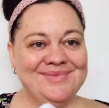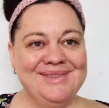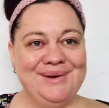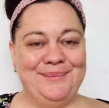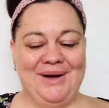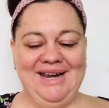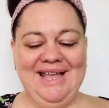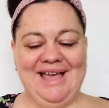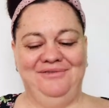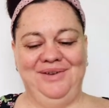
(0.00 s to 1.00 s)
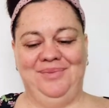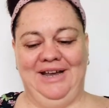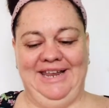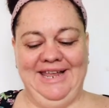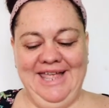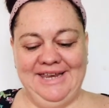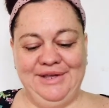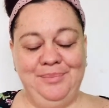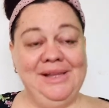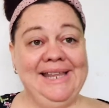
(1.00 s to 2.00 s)
Good morning, everybody. Can
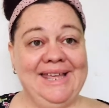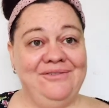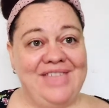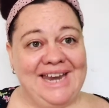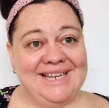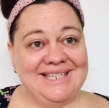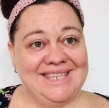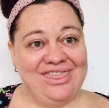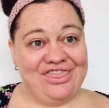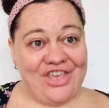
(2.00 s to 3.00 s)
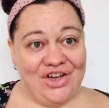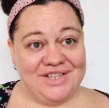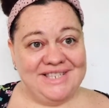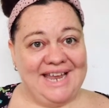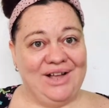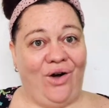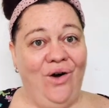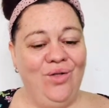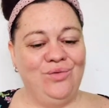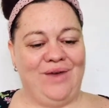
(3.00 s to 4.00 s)
you believe that it's Thursday
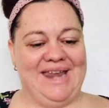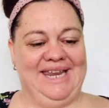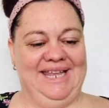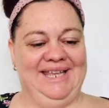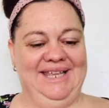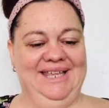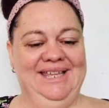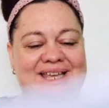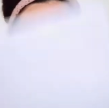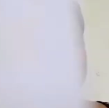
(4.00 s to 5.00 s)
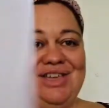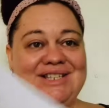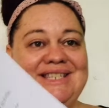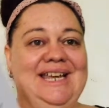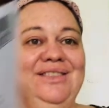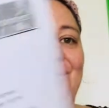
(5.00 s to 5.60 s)
already? Thursday, the